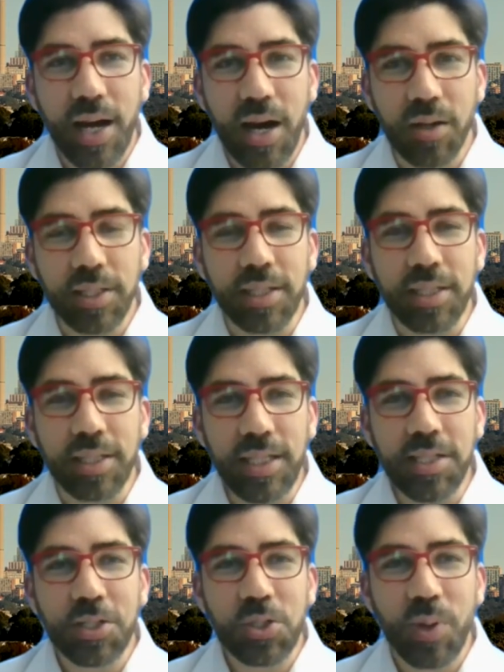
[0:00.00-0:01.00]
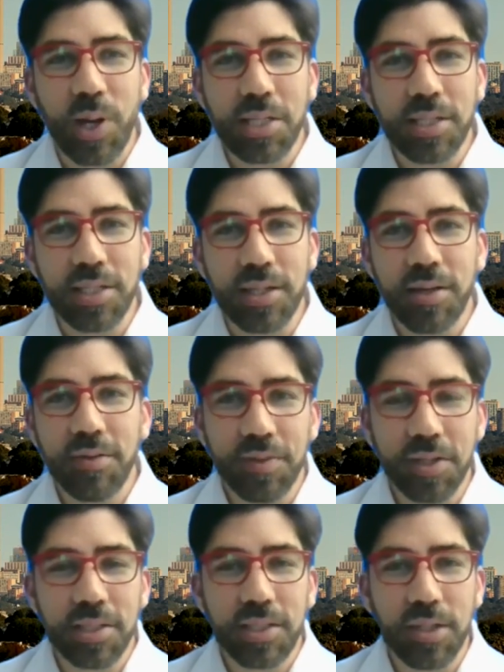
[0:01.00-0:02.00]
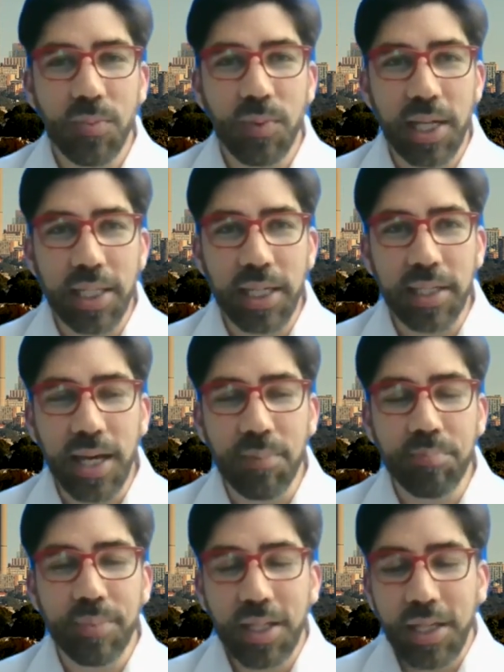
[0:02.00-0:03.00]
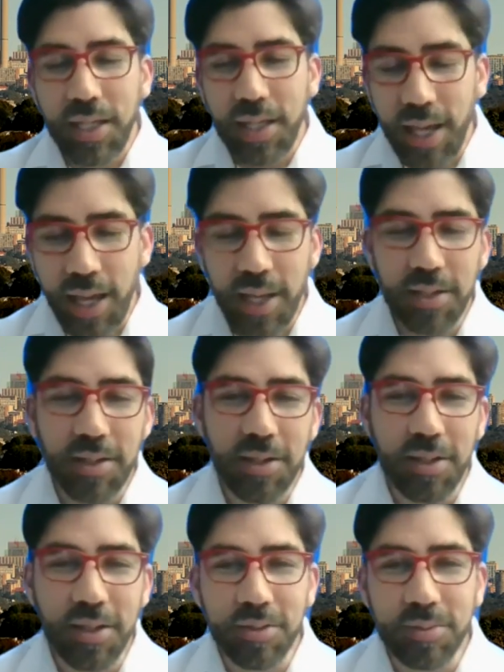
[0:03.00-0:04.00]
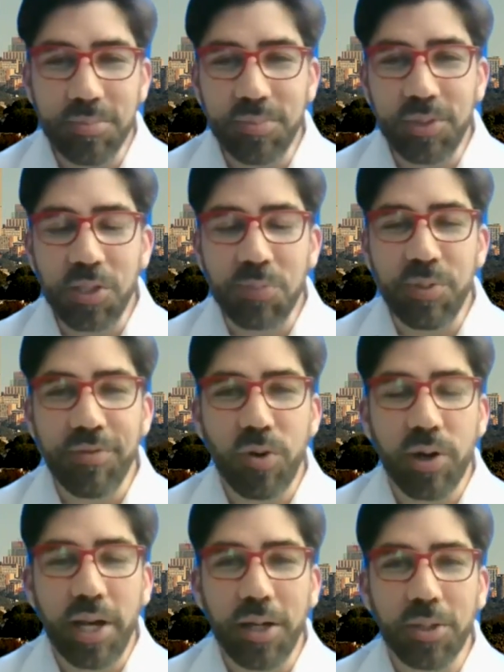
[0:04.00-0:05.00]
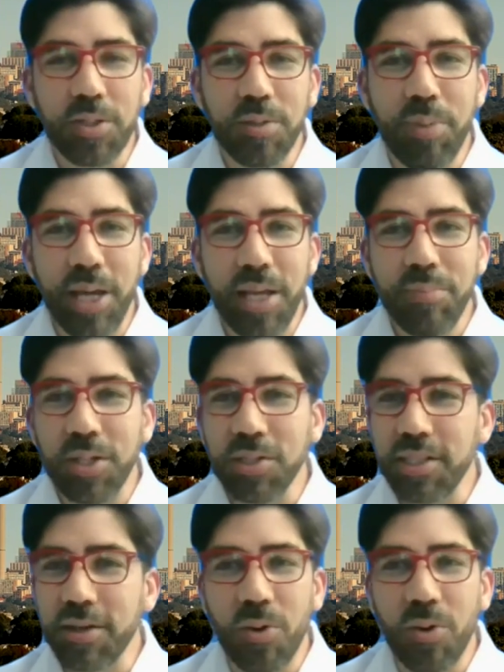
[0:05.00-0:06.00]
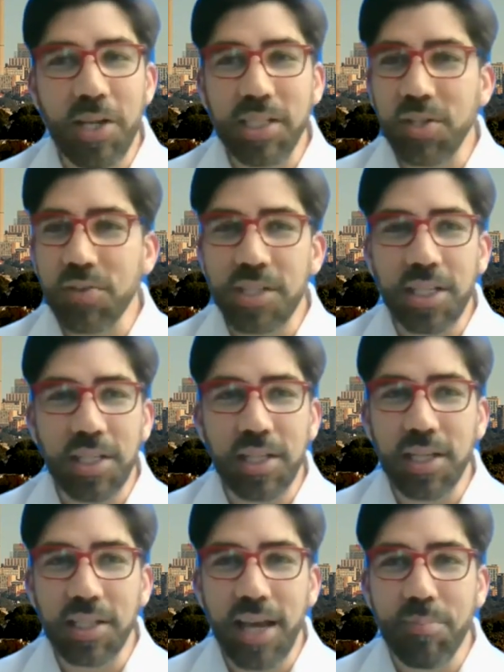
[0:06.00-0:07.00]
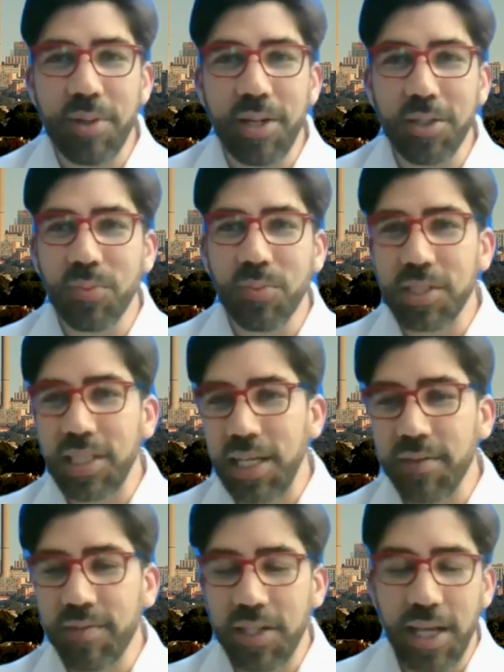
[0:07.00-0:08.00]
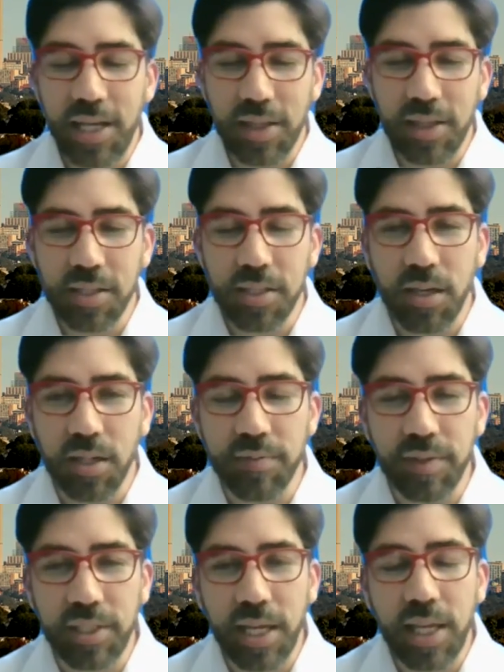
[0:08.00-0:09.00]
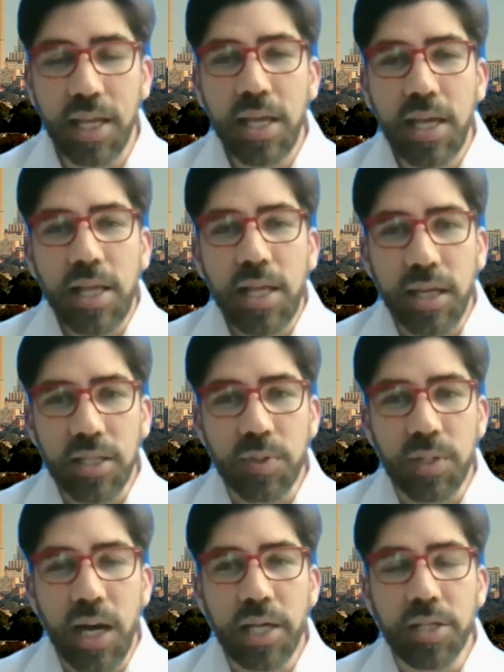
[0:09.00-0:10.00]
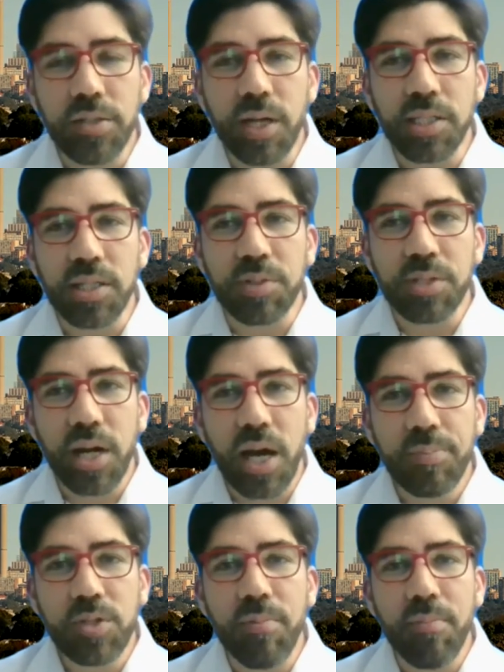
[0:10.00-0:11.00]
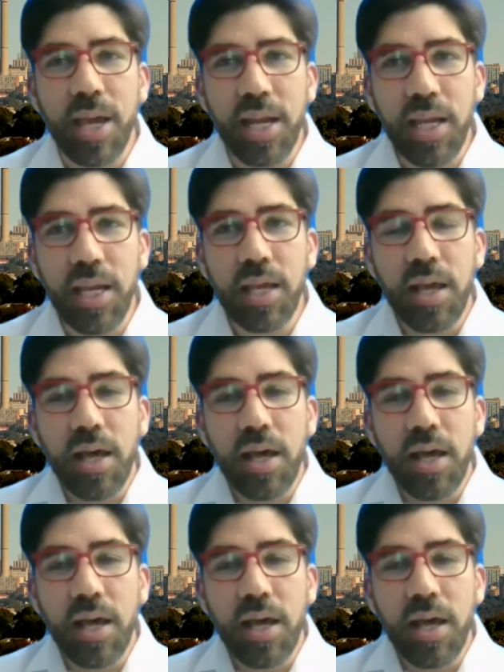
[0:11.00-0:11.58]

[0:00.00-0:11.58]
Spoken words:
out at least twice a day, first thing when I get up and just before I go to bed, because there are always interesting things happening towards the end of the day and at the start of the day. That's what I do. I subscribe to many